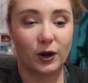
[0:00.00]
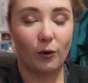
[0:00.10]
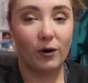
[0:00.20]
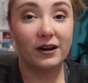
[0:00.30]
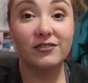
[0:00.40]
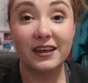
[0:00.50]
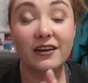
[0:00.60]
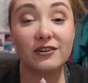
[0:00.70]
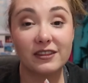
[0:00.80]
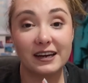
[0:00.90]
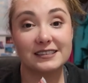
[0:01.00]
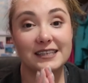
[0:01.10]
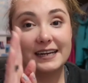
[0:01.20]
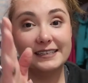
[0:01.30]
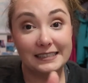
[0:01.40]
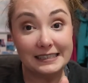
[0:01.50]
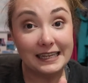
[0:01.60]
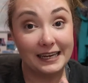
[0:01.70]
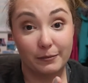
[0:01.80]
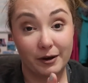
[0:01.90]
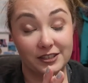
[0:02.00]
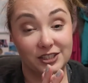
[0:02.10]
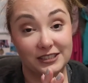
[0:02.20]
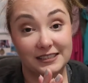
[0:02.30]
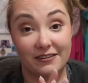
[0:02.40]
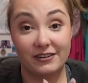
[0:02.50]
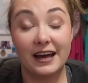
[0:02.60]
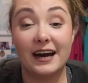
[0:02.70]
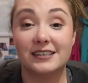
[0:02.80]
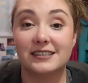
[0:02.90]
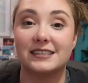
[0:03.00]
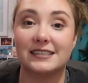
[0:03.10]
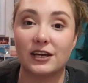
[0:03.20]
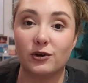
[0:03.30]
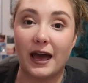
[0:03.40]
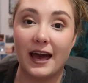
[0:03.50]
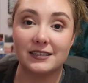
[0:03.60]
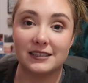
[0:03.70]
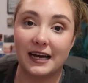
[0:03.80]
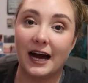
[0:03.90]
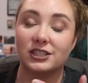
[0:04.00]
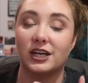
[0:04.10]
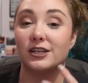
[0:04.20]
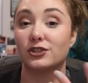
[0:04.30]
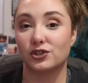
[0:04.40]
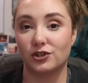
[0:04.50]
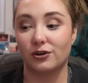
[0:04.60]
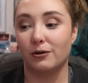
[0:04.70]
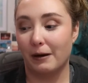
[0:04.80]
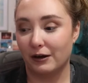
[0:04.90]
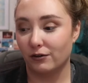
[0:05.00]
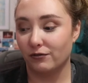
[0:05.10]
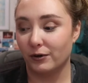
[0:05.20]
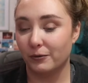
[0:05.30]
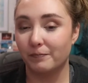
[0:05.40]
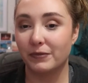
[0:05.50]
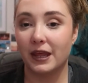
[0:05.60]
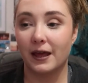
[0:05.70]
one of the other things that I didn't like about the G seven X is that you can't attach an external microphone.